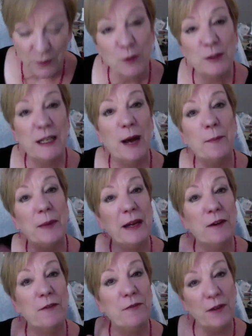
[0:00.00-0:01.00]
you tell me
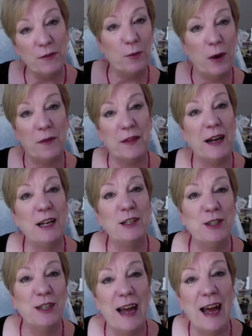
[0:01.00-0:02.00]
a fifth one that I
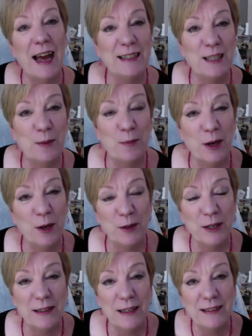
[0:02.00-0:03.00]
should add to the
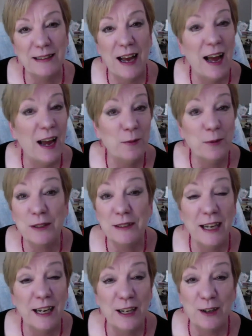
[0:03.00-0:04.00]
priority list, I will
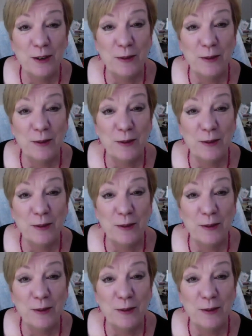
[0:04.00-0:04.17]
take your